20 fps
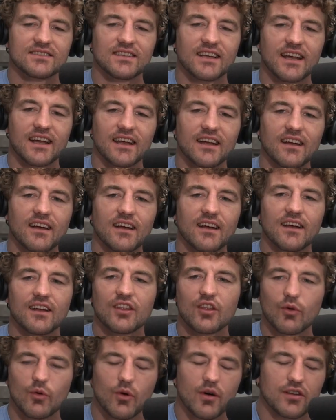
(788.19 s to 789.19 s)
say,
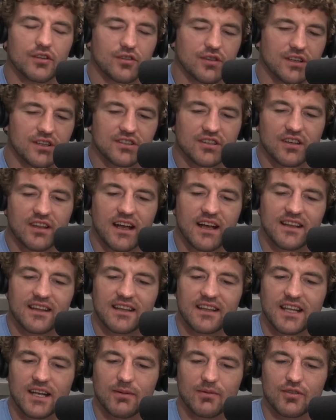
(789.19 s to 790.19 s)
we want to do this or that.
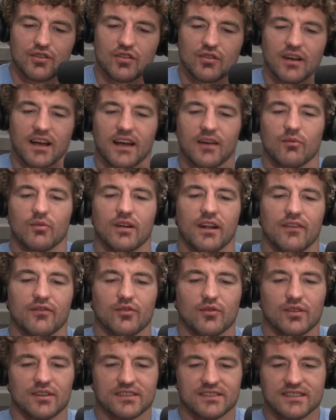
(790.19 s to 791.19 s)
And then the number two guy would
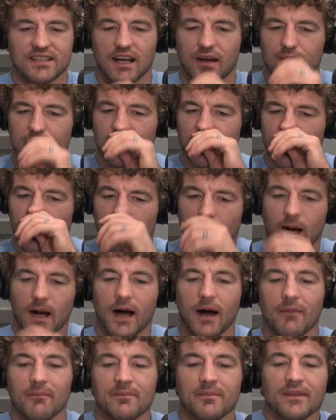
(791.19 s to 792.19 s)
have to accept.
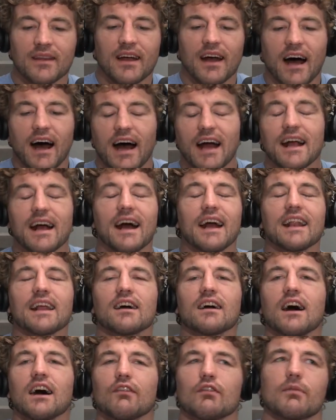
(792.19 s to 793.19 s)
Um, I, I
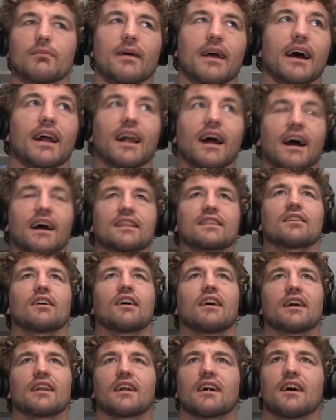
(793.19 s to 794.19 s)
didn't love it, Matt. I
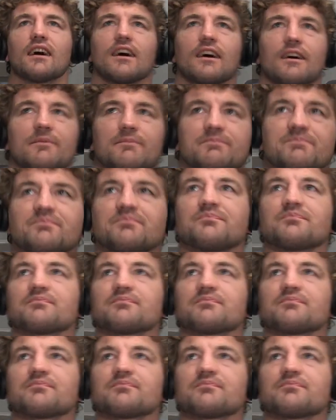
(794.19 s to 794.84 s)
thought, um,